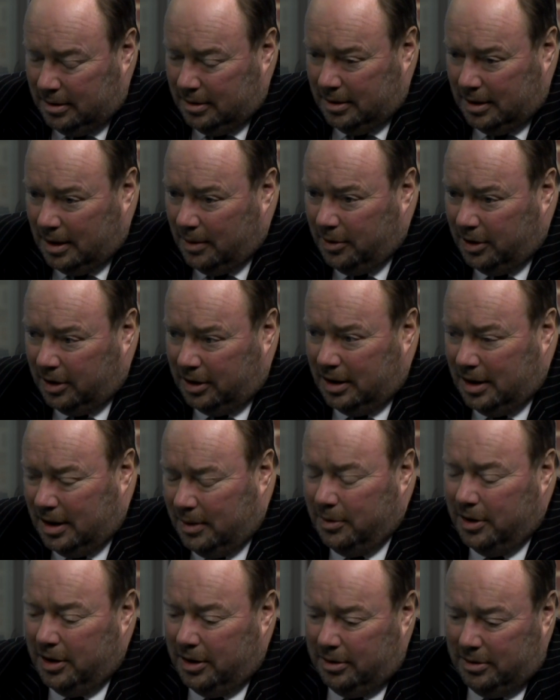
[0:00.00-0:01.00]
I
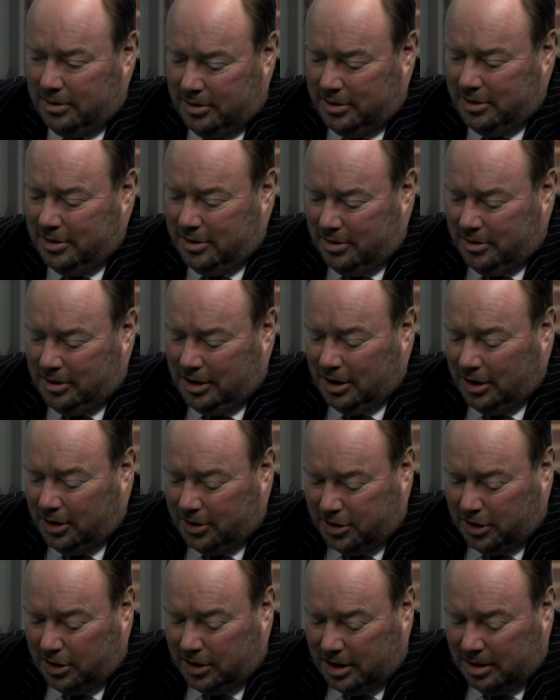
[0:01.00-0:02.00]
won't
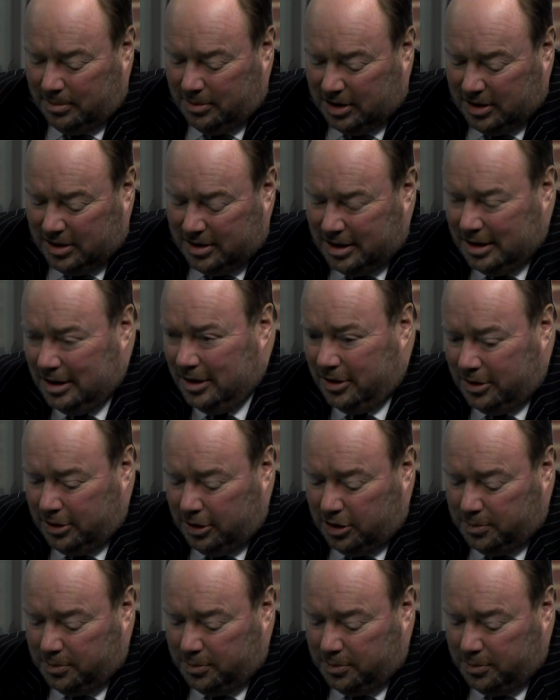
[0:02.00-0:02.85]
gloss on it because it didn't look too